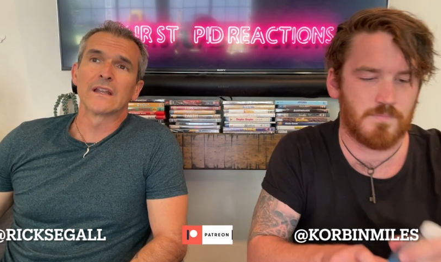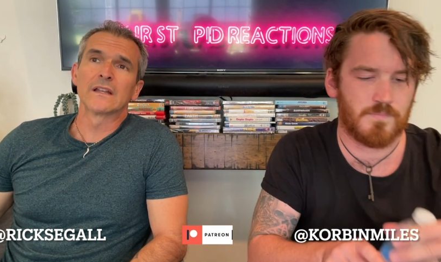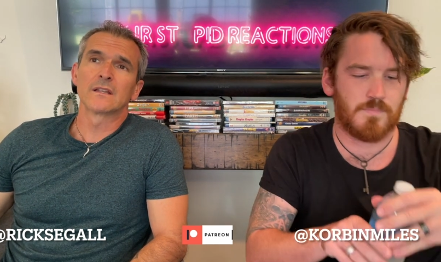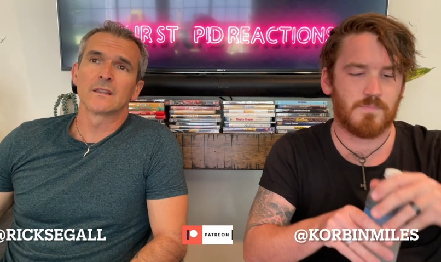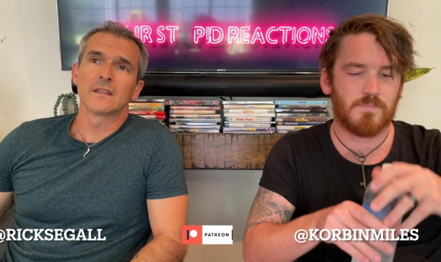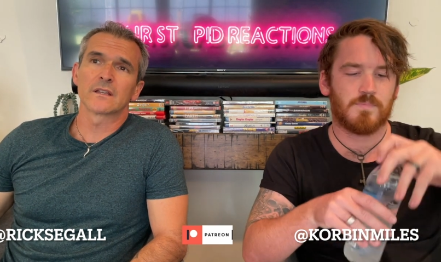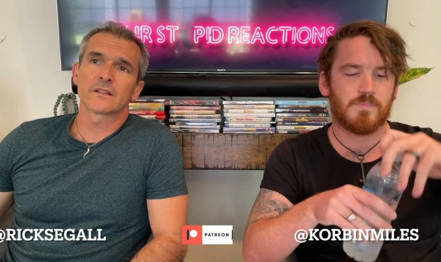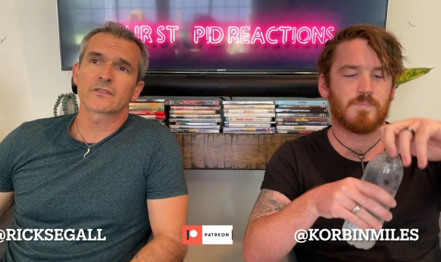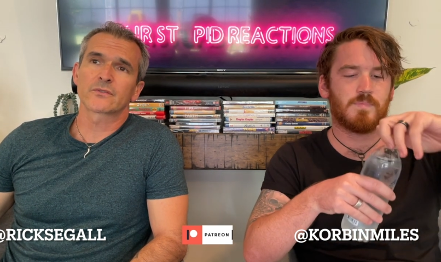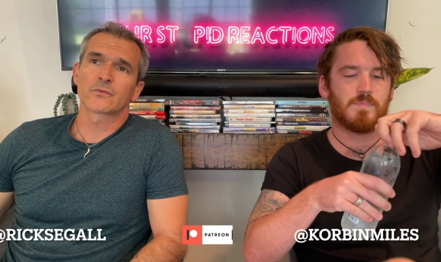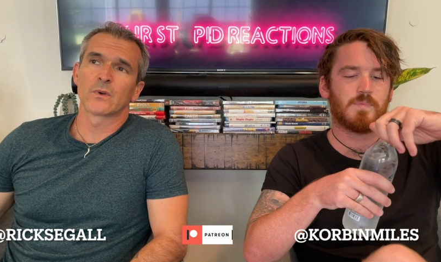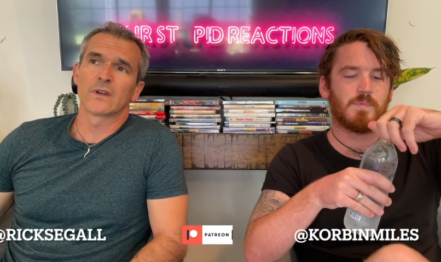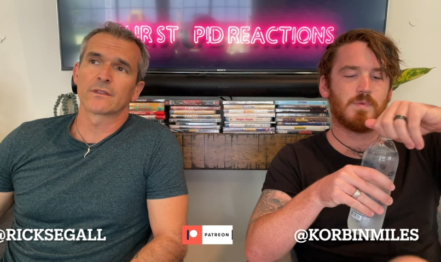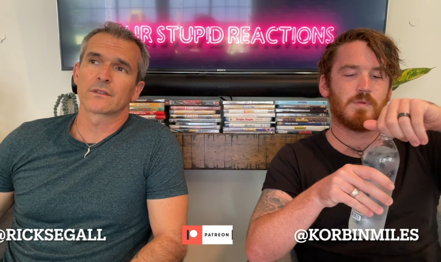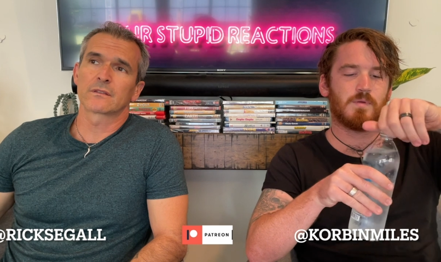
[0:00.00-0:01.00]
Speaker 1: into this
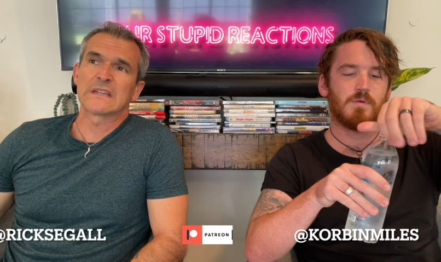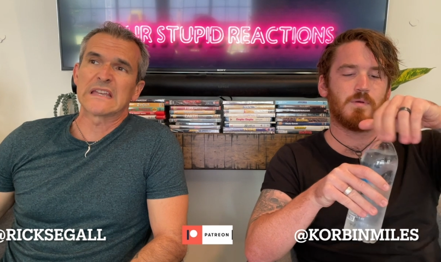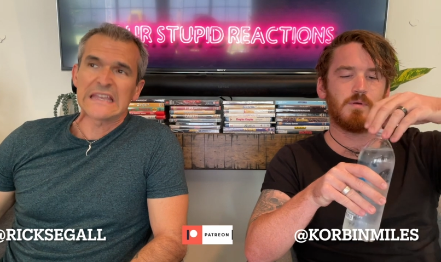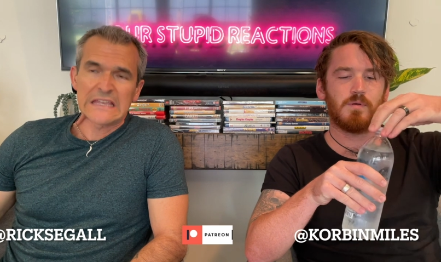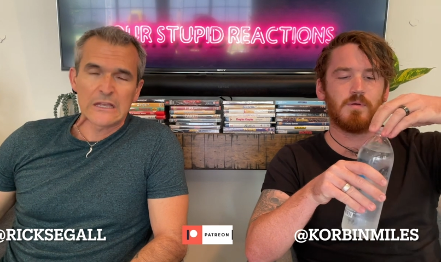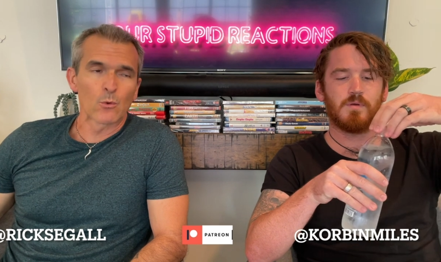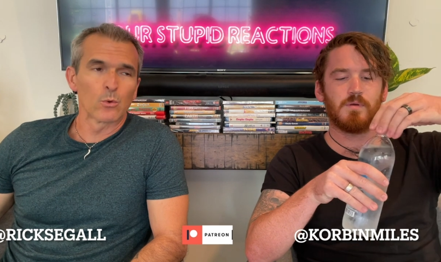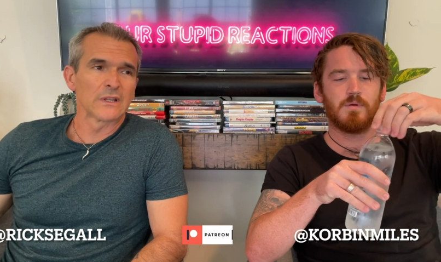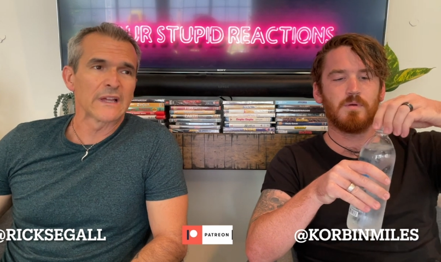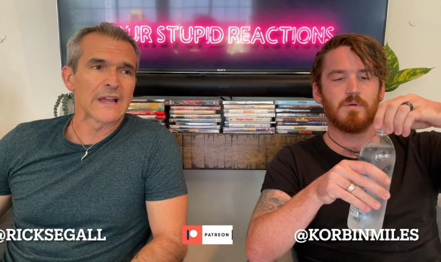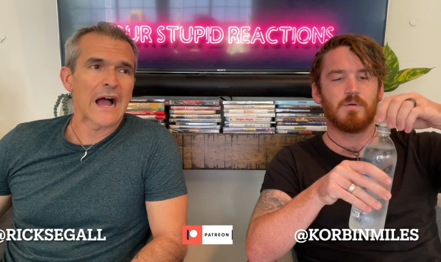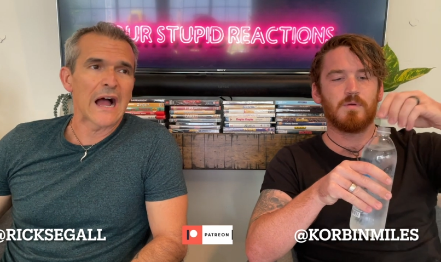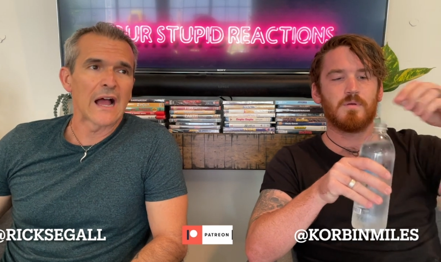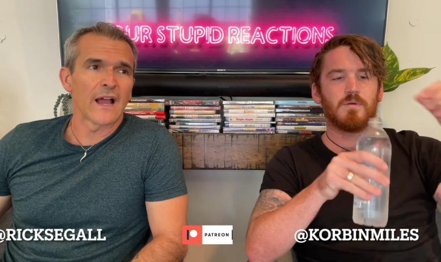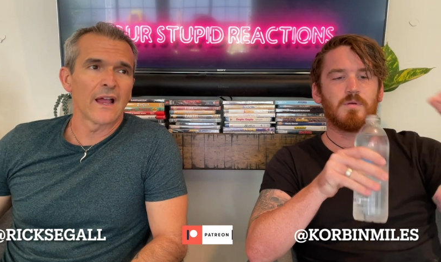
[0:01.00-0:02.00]
with equally
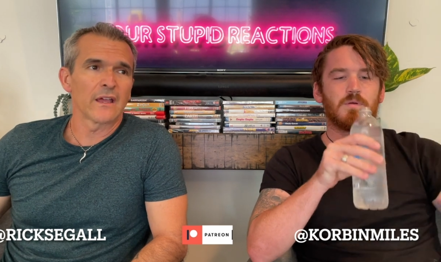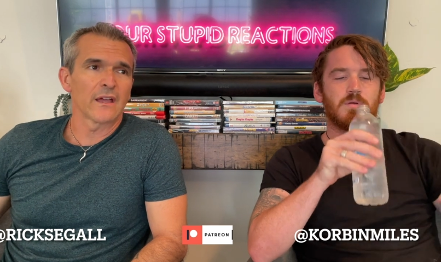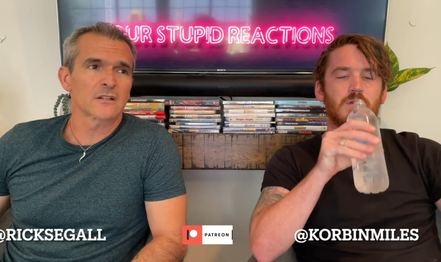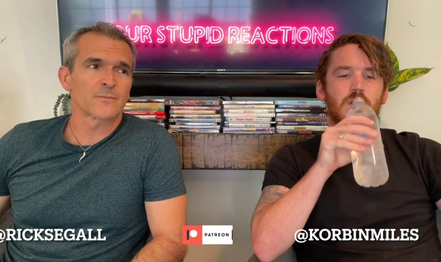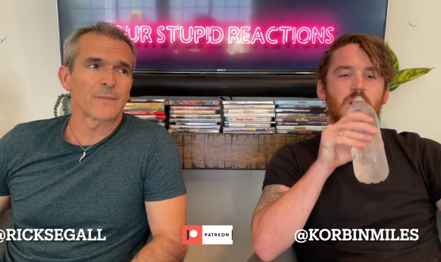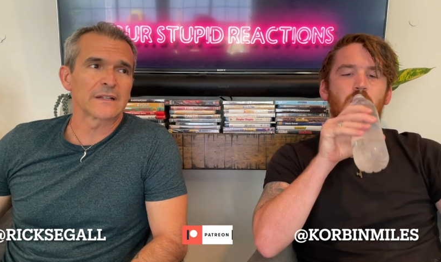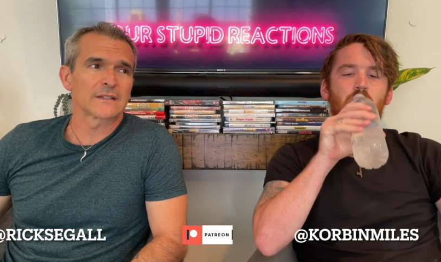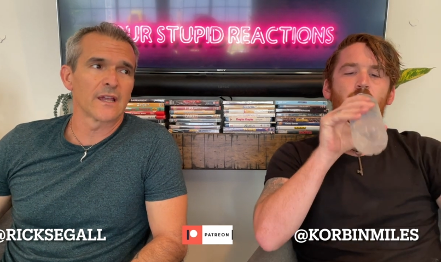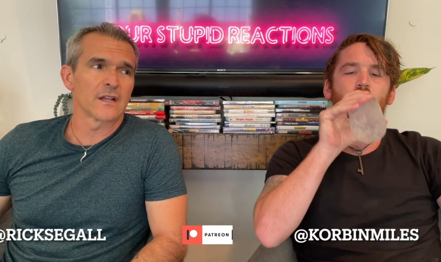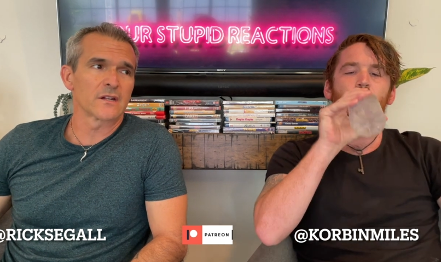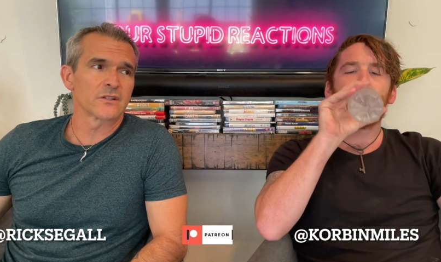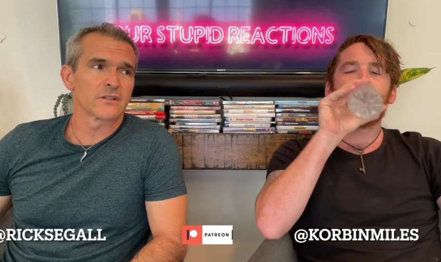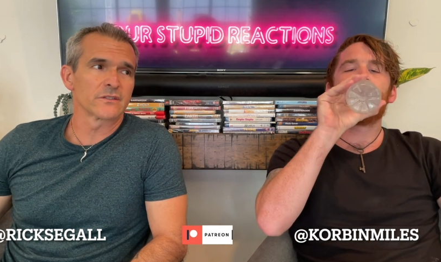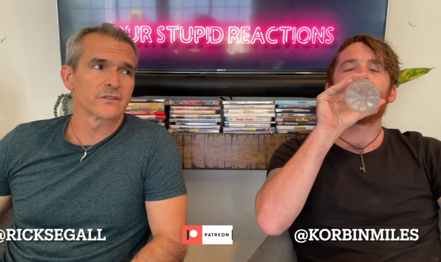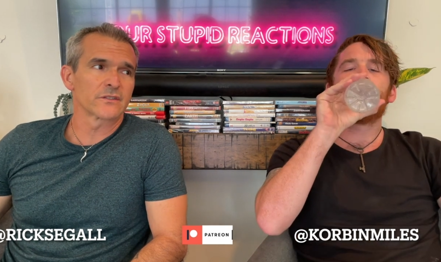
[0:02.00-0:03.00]
high
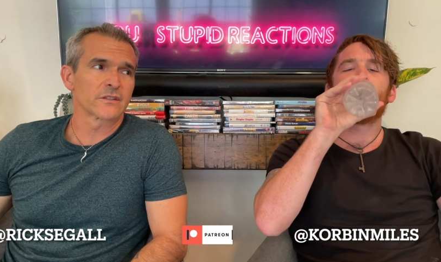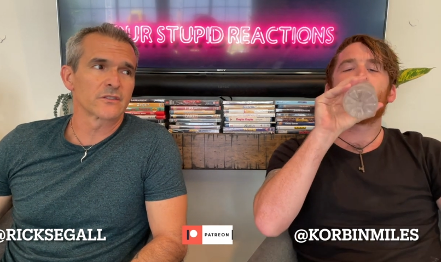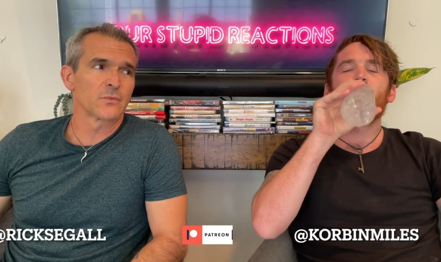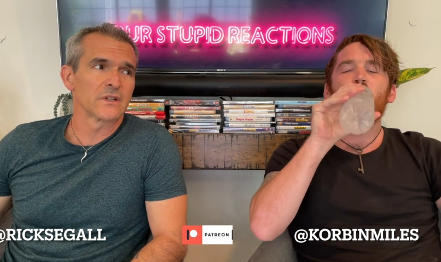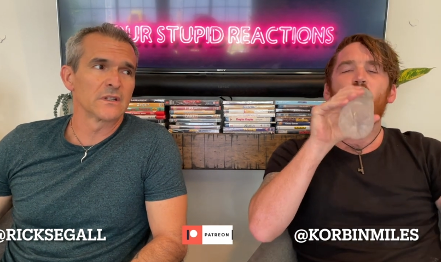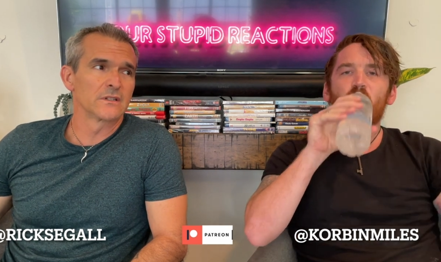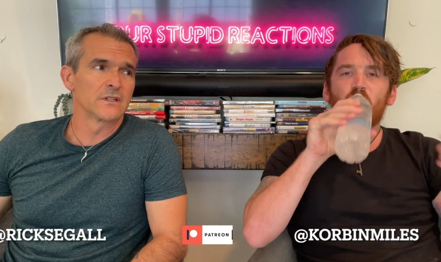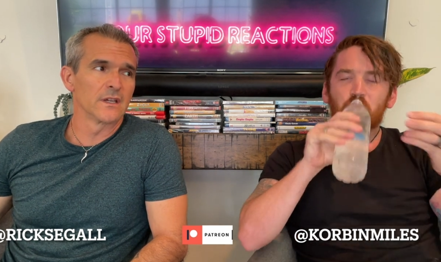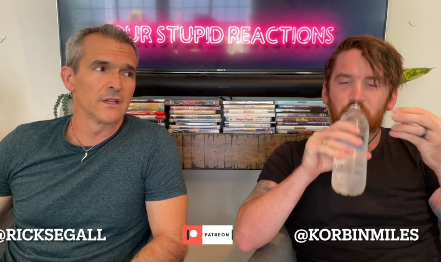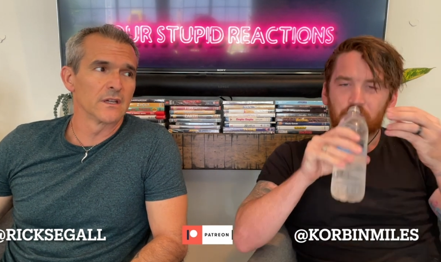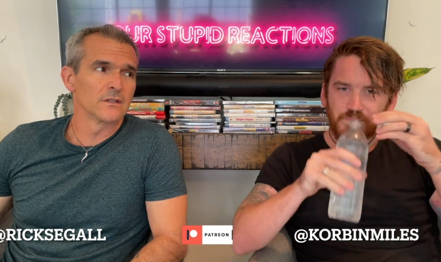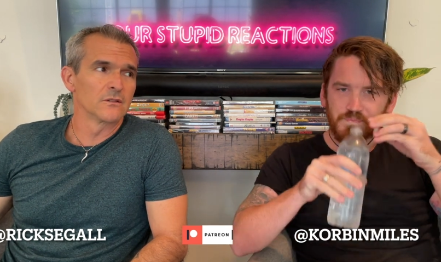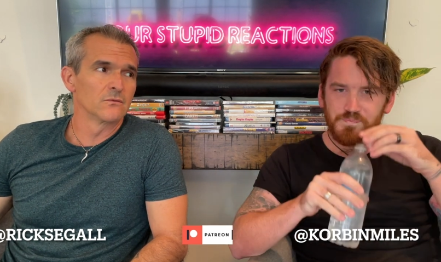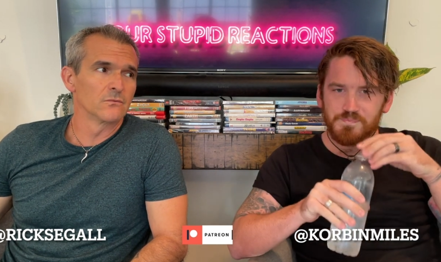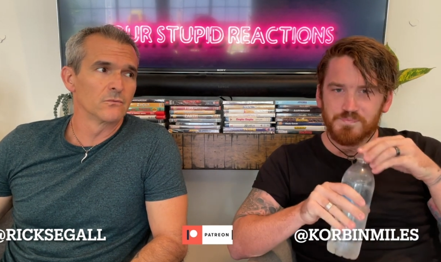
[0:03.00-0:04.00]
expectations as we
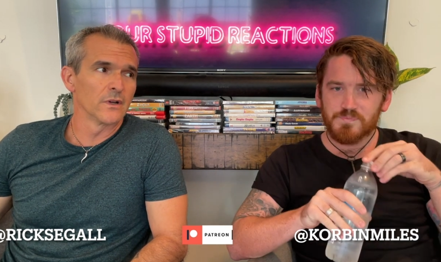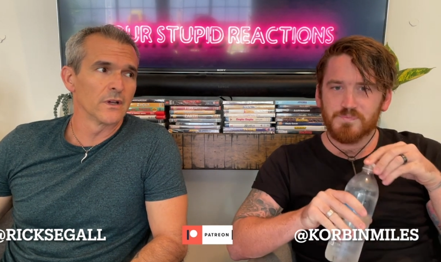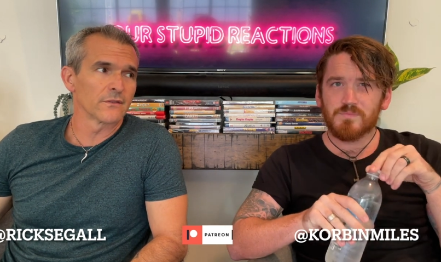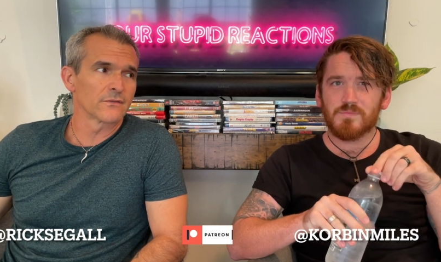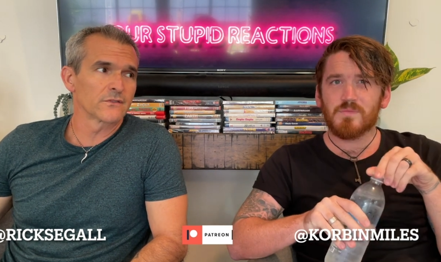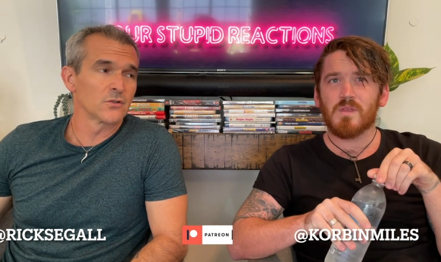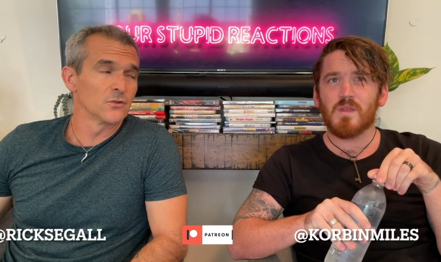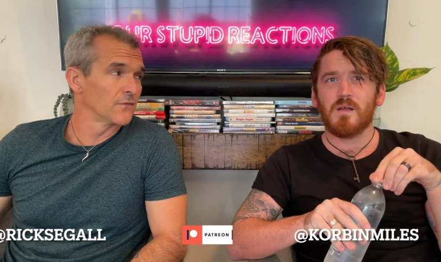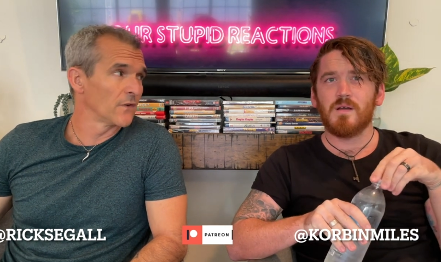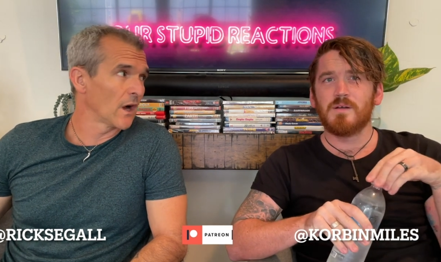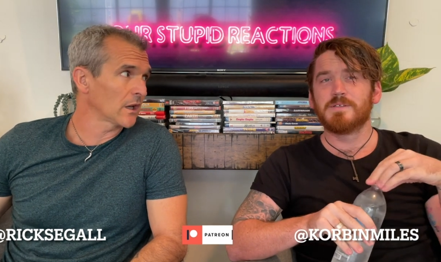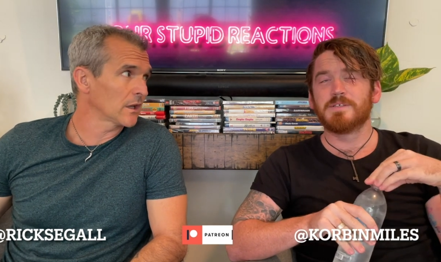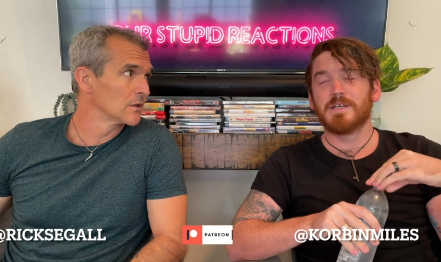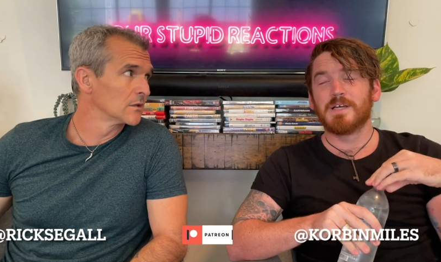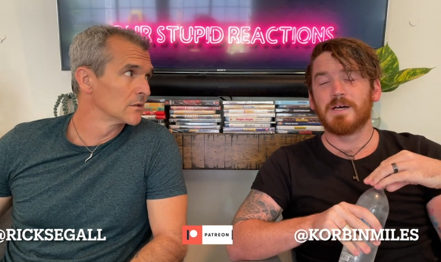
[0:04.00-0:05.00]
did with Tufan.
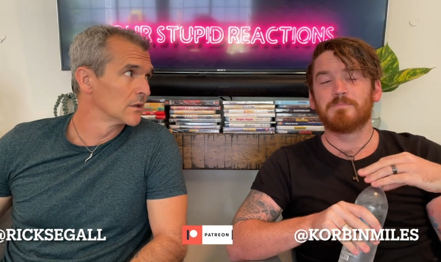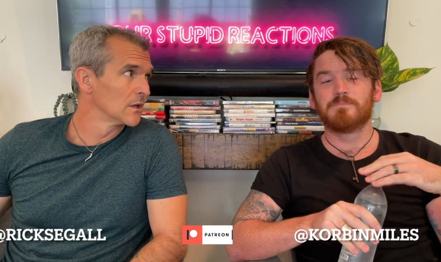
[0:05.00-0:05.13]
Yeah.